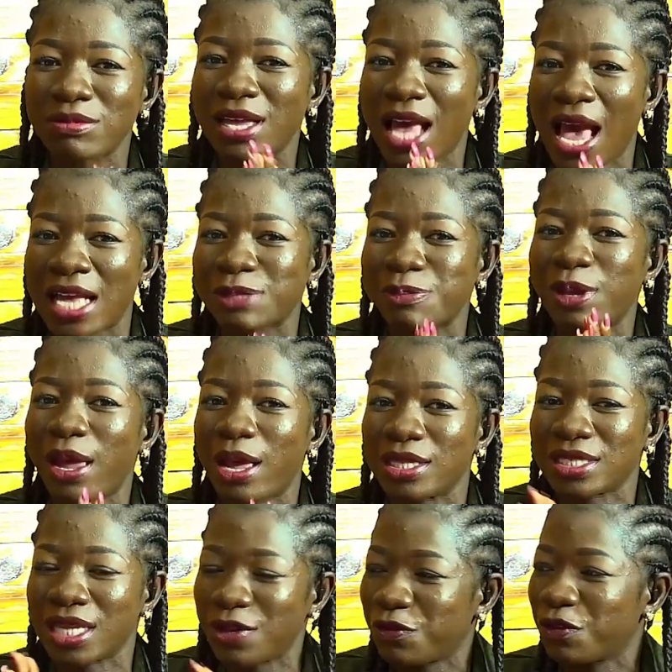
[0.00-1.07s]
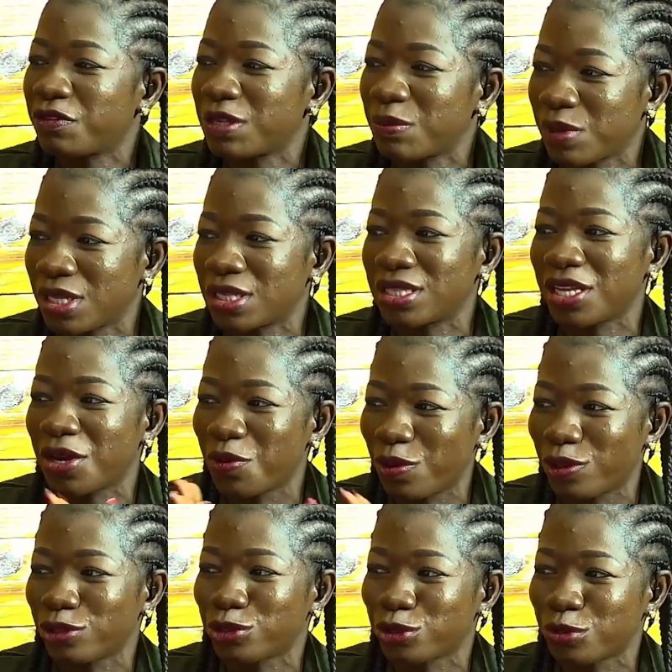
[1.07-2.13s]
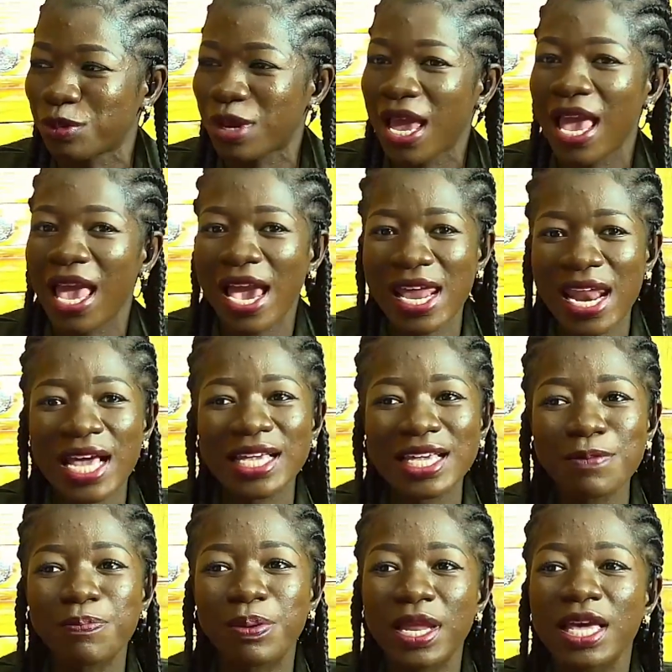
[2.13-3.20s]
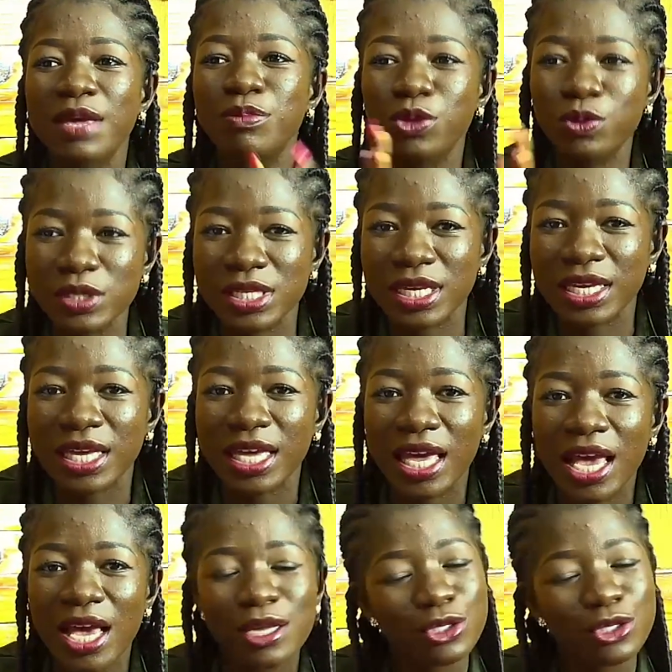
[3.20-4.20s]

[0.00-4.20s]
sometimes I spend like 10-15 minutes in the washroom and I keep playing music.